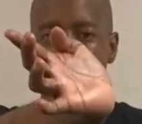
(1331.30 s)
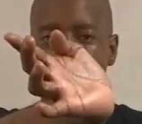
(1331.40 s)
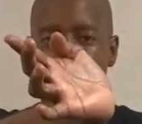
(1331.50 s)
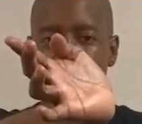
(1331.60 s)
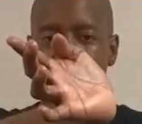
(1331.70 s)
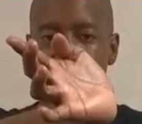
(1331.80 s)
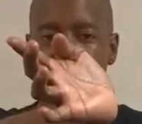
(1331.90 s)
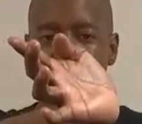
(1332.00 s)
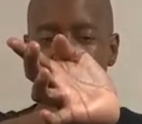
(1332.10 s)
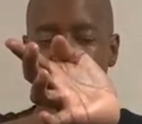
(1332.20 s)
with the fingertips
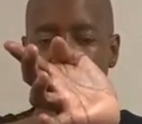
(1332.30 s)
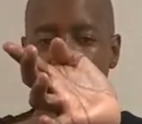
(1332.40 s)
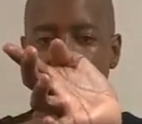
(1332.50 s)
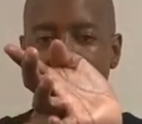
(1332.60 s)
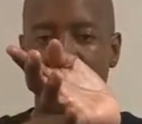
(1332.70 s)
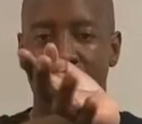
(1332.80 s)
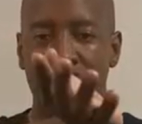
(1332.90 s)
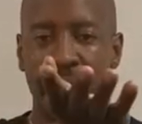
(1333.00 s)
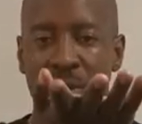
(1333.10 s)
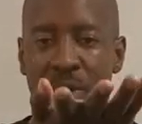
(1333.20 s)
facing
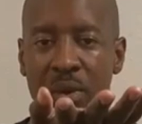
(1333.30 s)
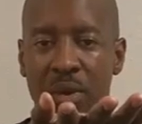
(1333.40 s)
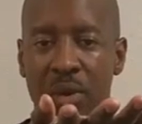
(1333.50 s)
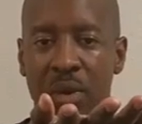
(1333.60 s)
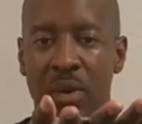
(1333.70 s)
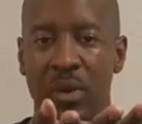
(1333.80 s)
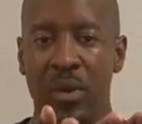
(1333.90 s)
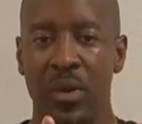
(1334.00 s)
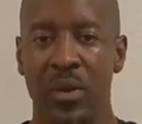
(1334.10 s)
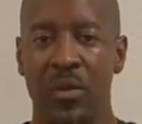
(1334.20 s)
outboard,
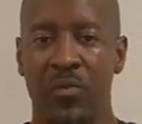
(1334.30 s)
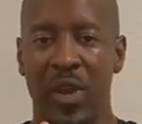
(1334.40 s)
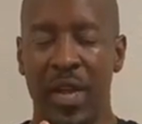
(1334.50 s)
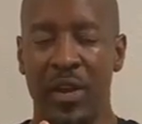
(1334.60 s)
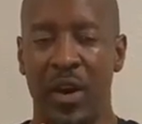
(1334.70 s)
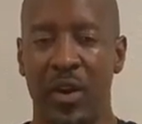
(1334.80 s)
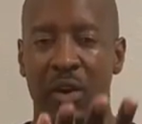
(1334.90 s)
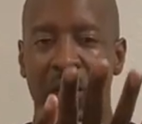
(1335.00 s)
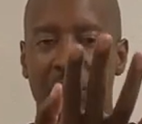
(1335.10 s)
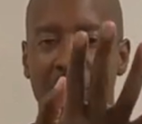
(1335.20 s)
flatten the
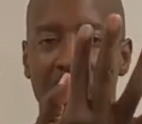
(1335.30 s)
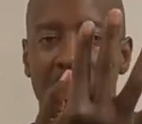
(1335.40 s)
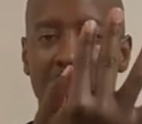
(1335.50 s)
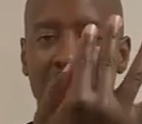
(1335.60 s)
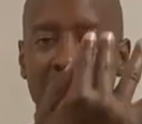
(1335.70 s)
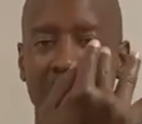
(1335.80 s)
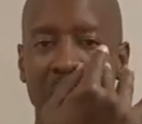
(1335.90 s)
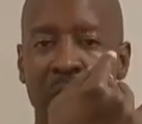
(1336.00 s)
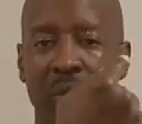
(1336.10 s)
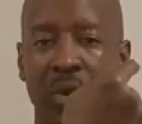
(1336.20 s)
arm,
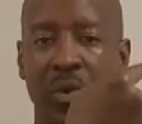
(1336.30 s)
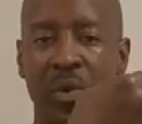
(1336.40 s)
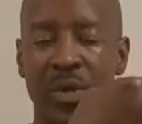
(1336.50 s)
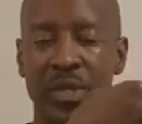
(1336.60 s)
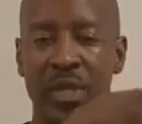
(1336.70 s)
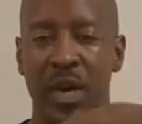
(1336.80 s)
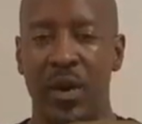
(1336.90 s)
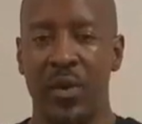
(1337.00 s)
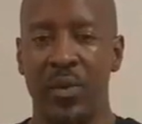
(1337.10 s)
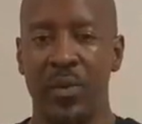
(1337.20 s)
points
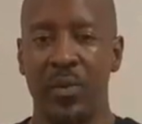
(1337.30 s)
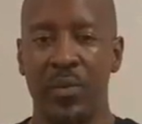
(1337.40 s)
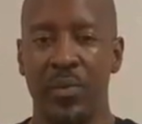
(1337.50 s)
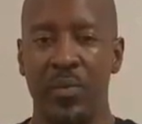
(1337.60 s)
out,